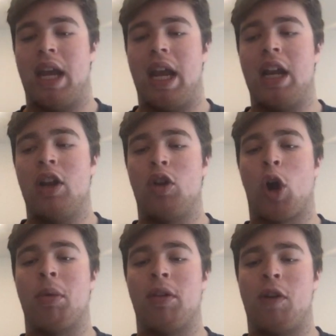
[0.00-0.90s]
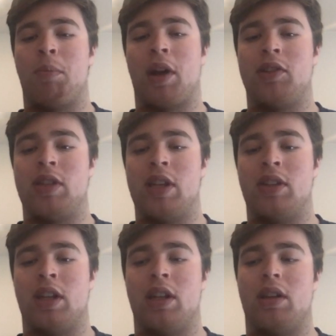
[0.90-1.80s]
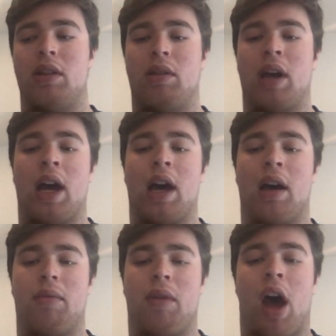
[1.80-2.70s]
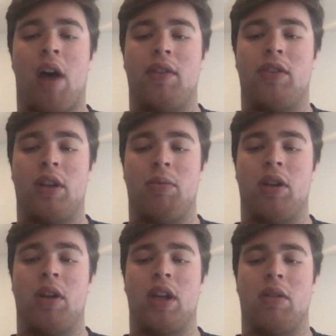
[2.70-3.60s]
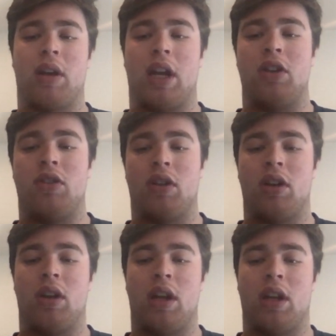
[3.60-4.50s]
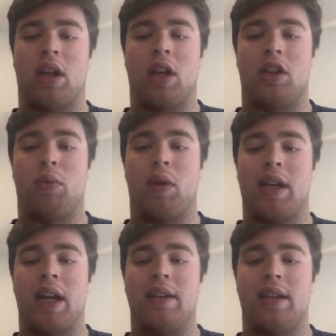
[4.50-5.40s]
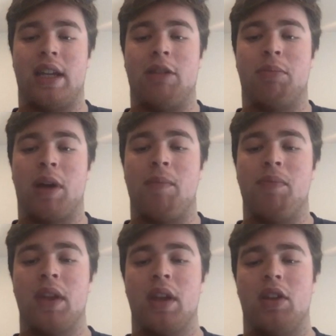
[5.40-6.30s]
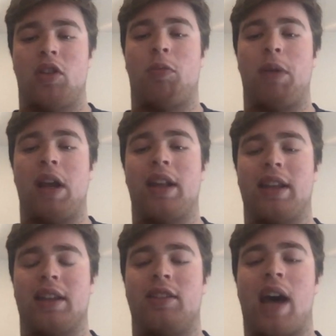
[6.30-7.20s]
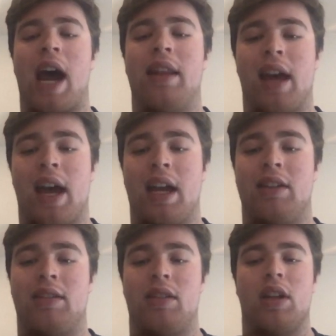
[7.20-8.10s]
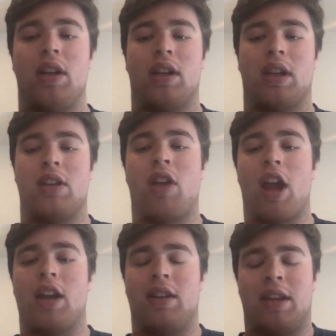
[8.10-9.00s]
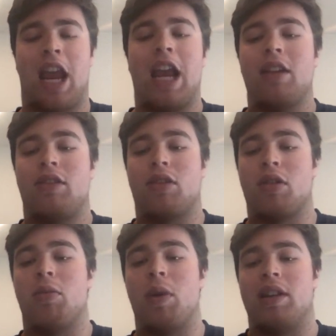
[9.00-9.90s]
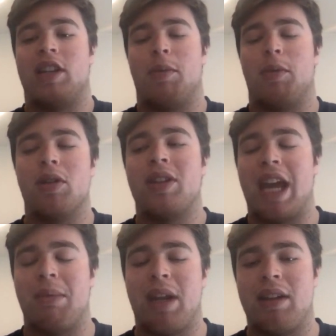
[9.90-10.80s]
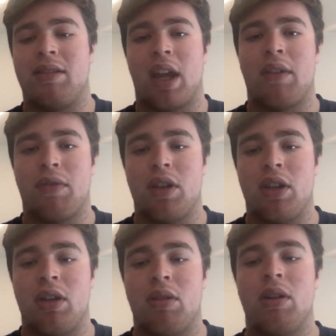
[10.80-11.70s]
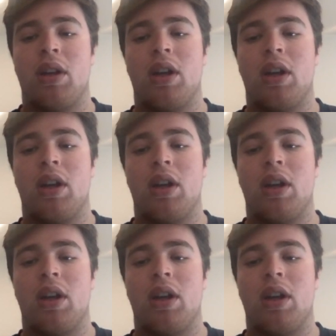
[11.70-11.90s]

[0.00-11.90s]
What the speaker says: in a normal football season, obviously we know that you were injured in 2019, but just being on like the sidelines, can you take us through what a typical game day is like for you,